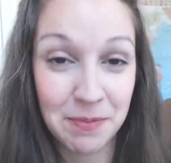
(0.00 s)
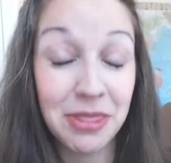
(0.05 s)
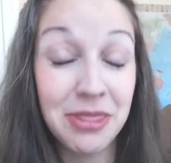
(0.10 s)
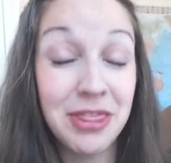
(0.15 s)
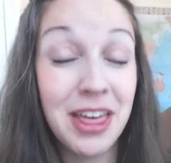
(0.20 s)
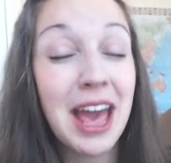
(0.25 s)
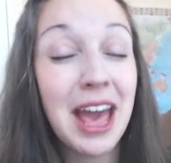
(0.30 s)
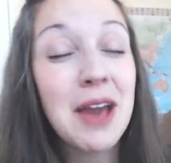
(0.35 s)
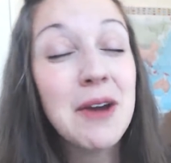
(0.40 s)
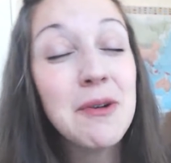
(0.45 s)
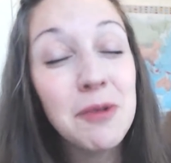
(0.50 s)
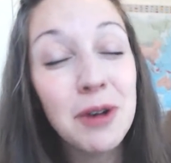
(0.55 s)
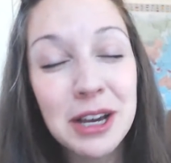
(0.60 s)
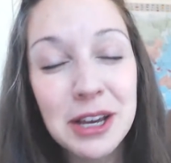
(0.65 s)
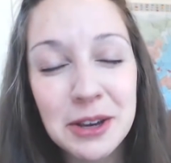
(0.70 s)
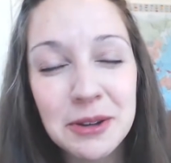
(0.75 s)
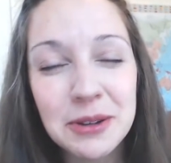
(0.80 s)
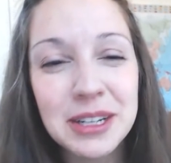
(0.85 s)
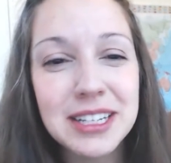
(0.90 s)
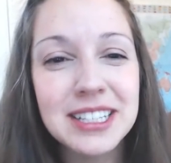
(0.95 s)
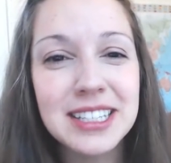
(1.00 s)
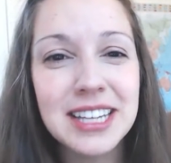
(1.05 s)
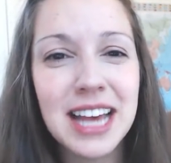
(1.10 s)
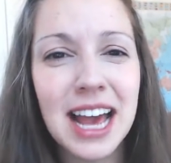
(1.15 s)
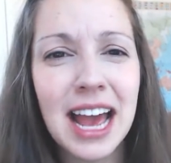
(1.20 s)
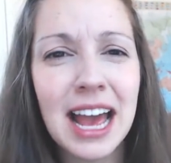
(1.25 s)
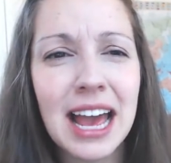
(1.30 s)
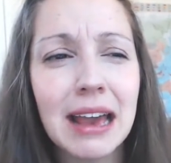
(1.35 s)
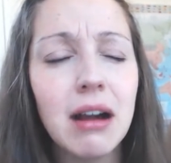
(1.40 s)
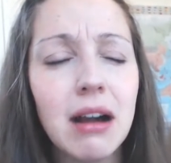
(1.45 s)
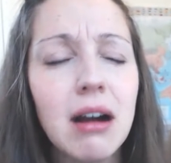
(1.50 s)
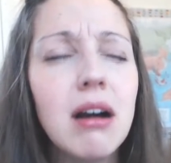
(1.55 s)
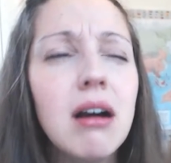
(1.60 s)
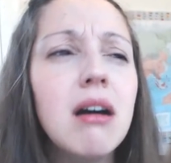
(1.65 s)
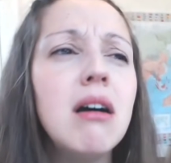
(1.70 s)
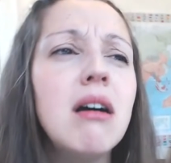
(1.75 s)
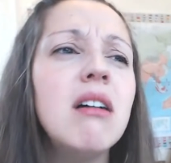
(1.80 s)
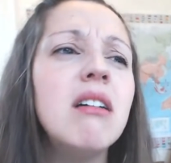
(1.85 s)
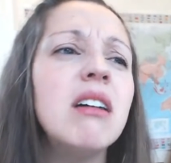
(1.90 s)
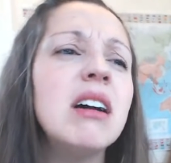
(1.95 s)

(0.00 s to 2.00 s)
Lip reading: They want you to say, oh,